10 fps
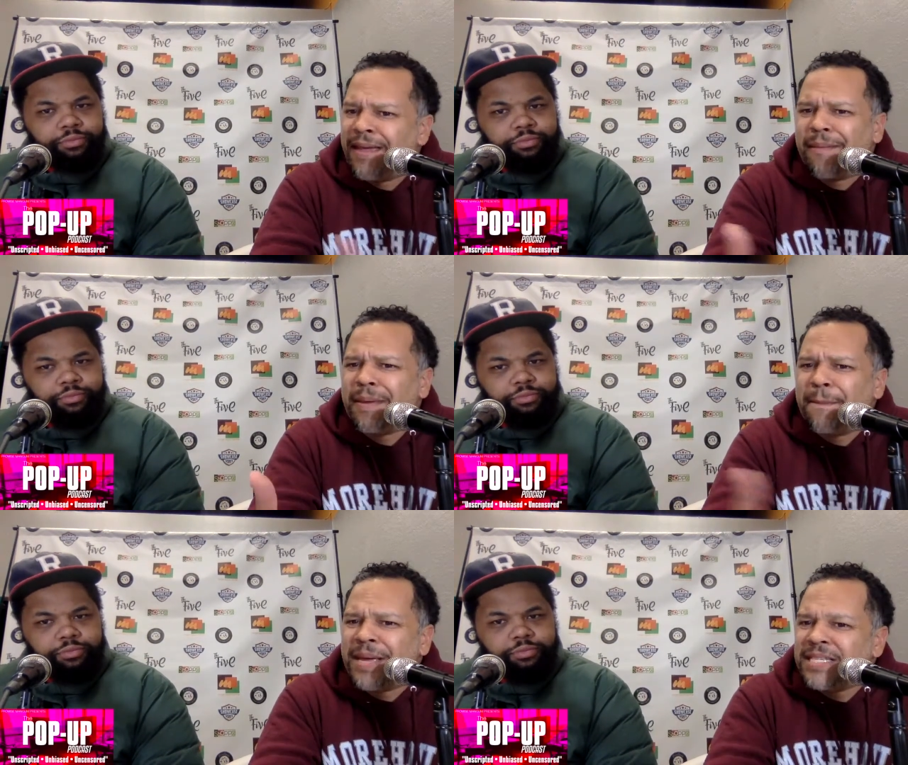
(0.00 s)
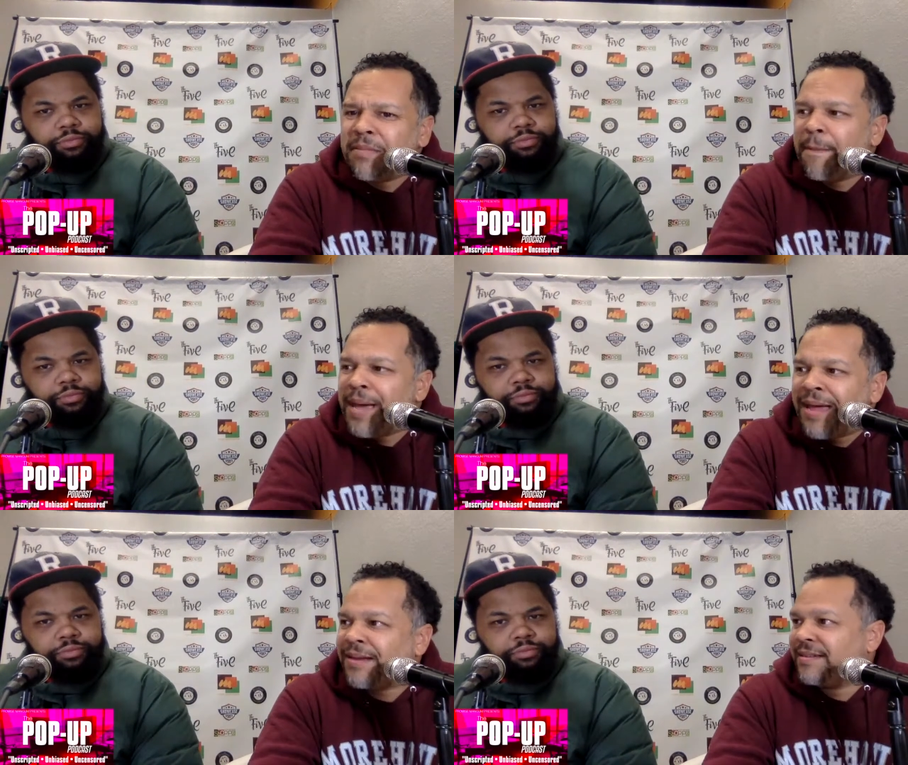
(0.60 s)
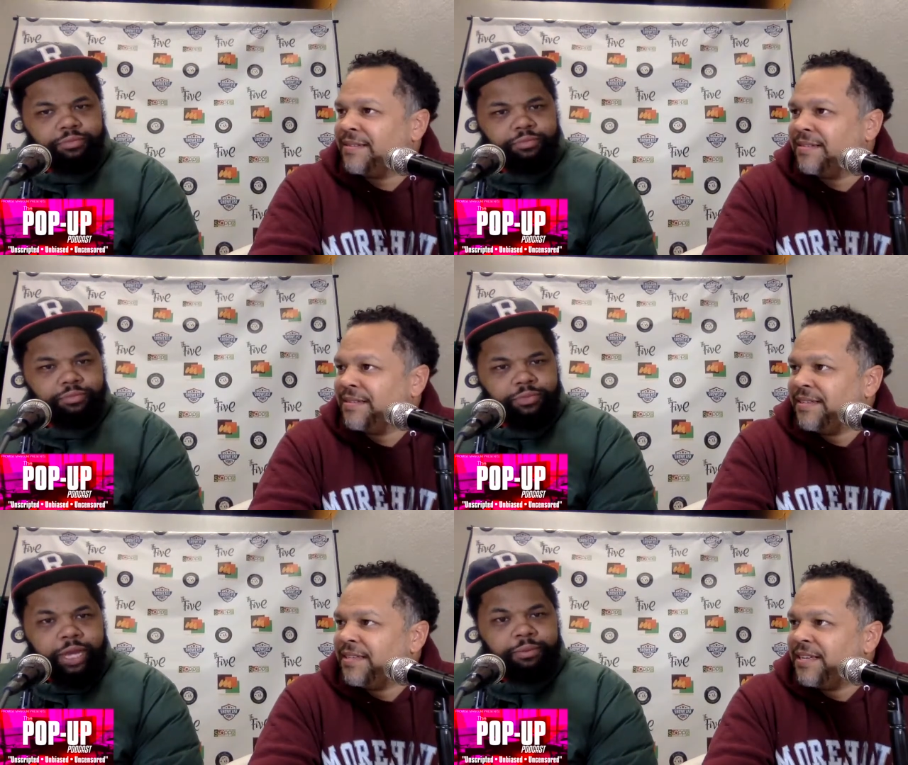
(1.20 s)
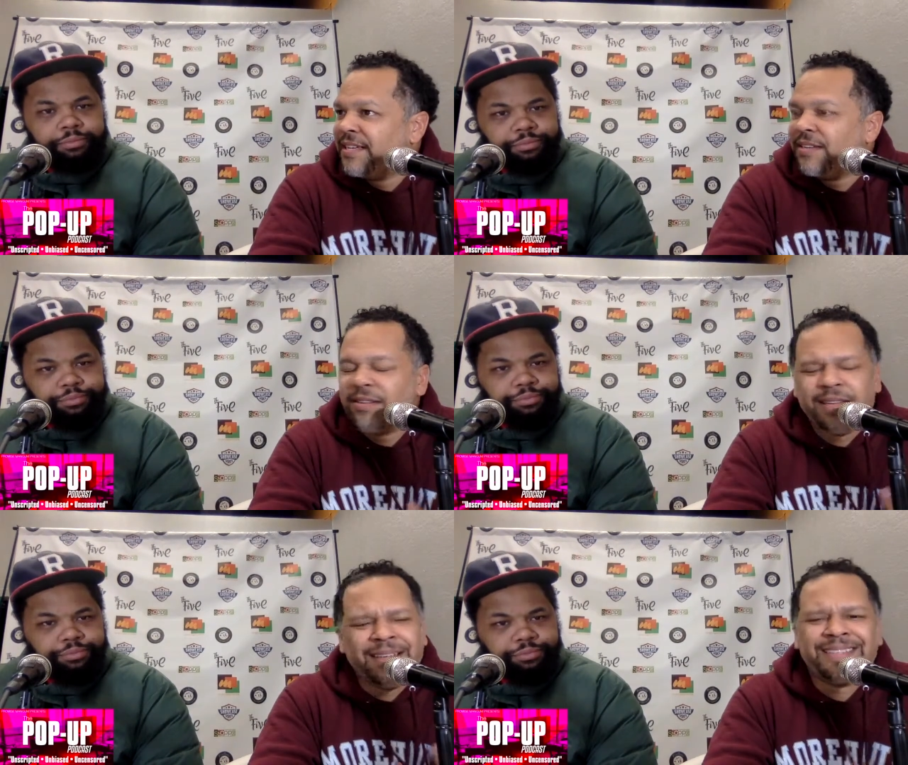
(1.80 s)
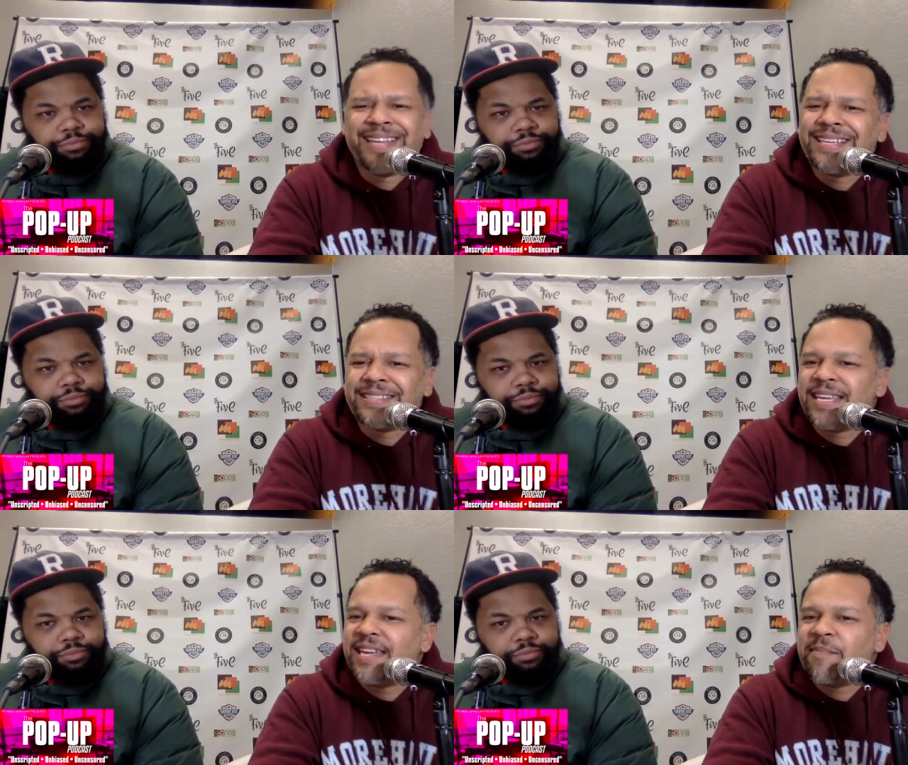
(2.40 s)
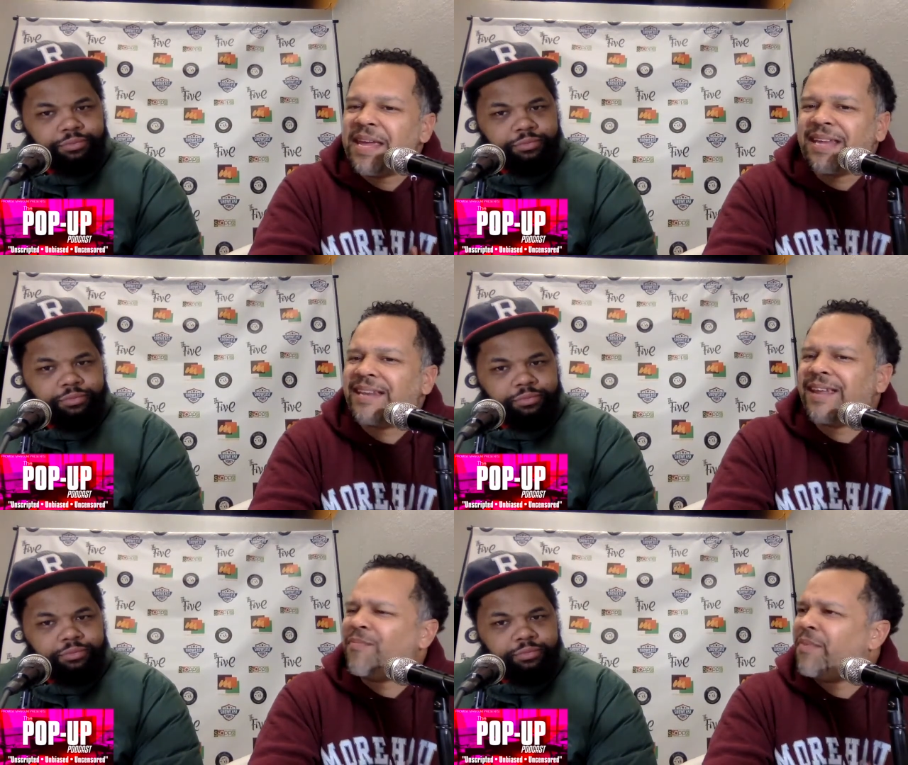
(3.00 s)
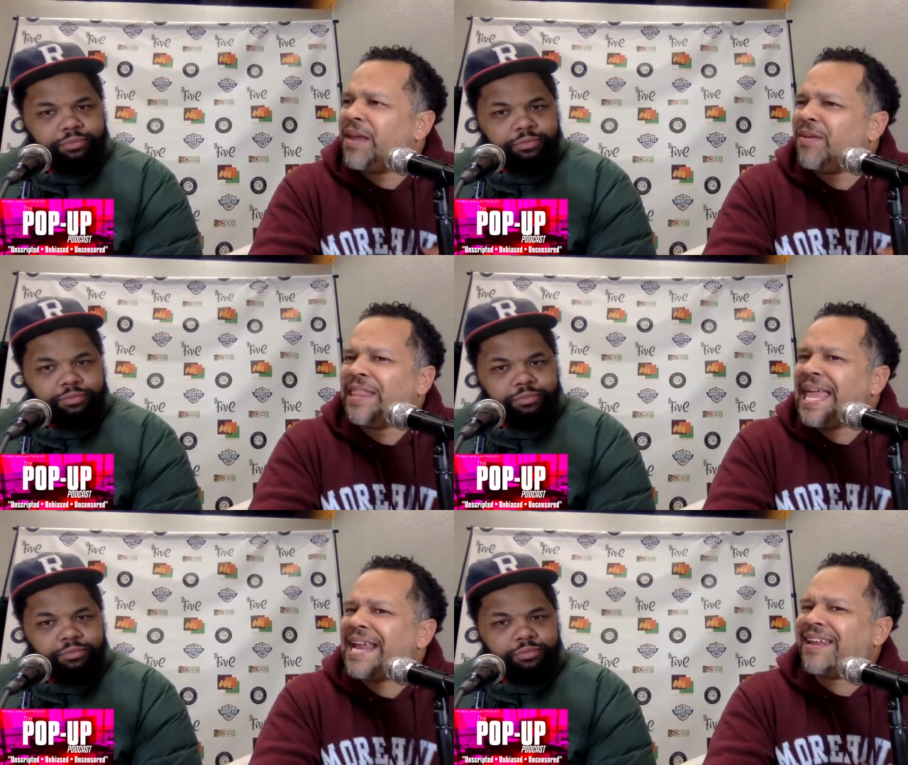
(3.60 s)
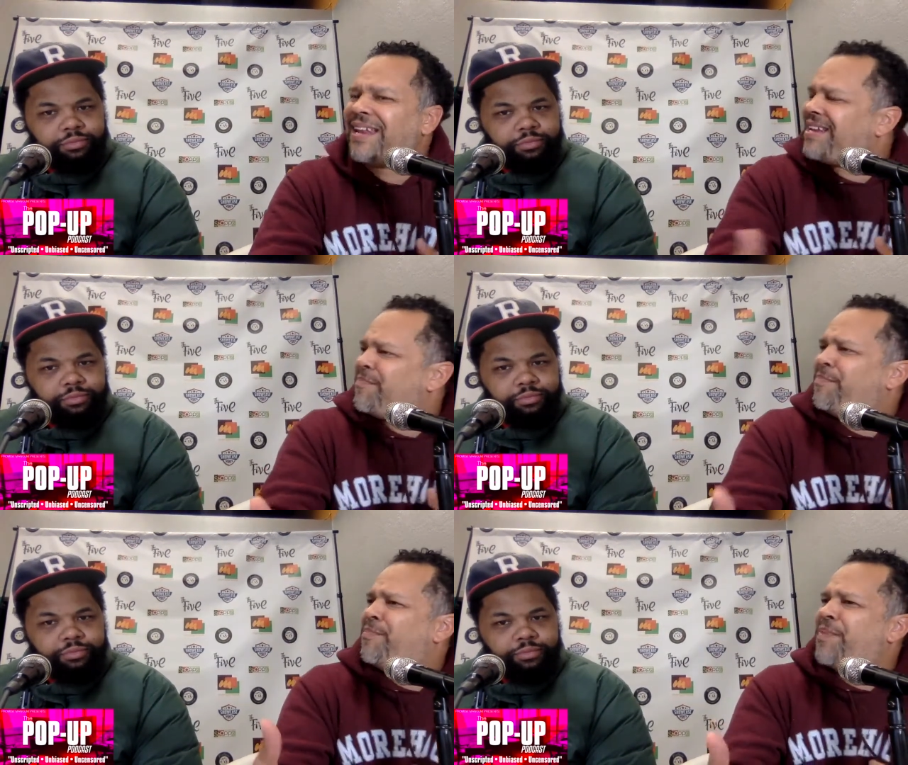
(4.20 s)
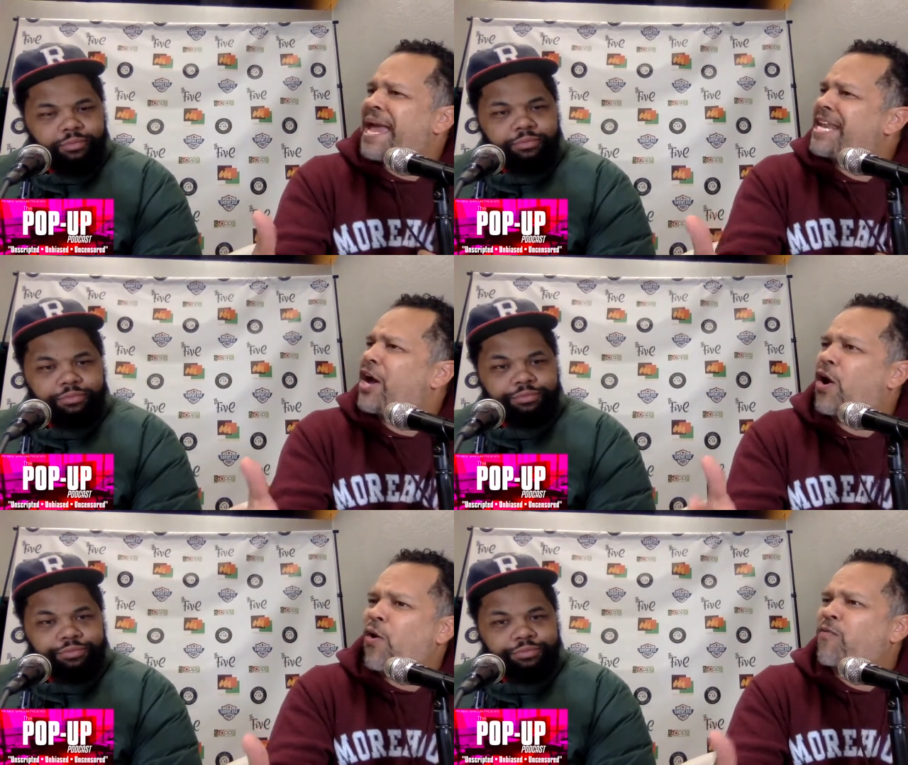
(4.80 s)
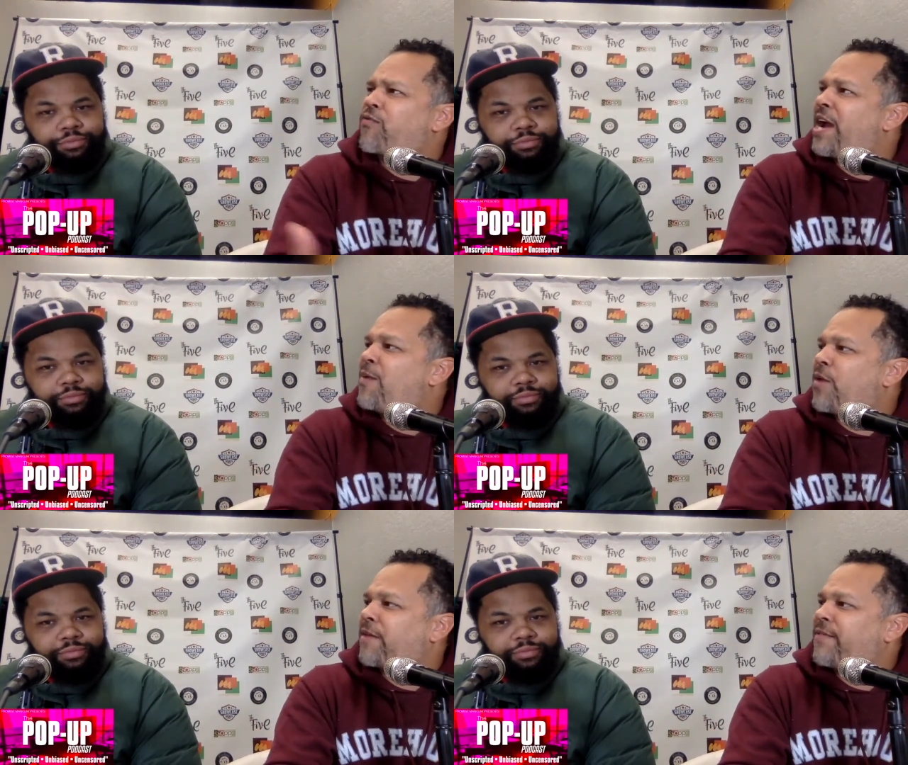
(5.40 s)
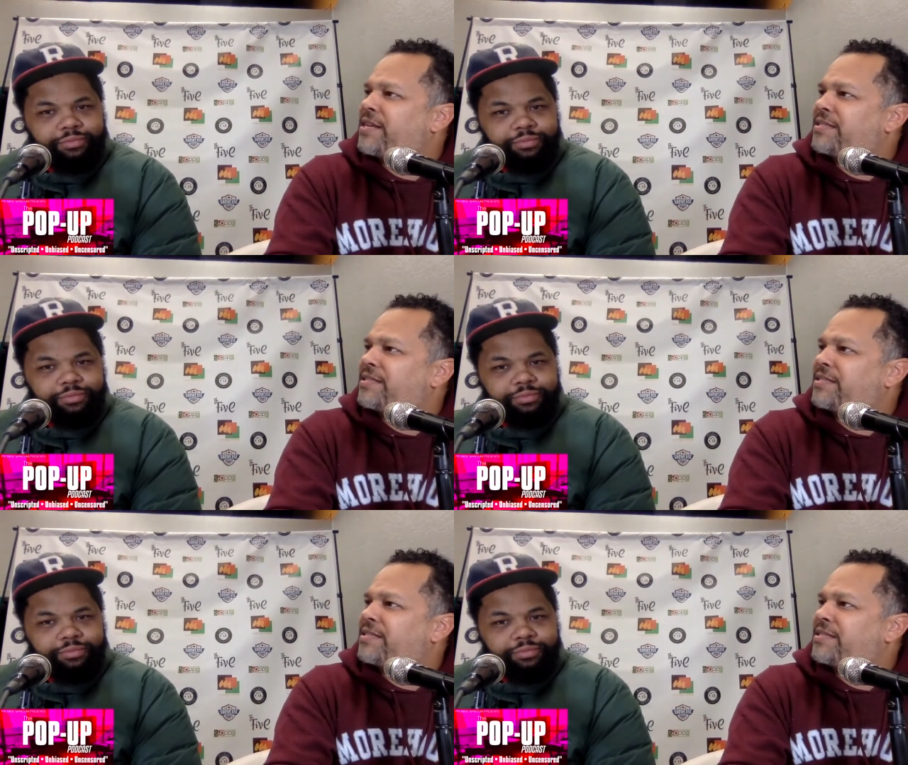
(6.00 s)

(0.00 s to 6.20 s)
Speaker 1: I mean, Benjamin Banneker, yeah, DC. I mean, he, he laid he had the whole framework for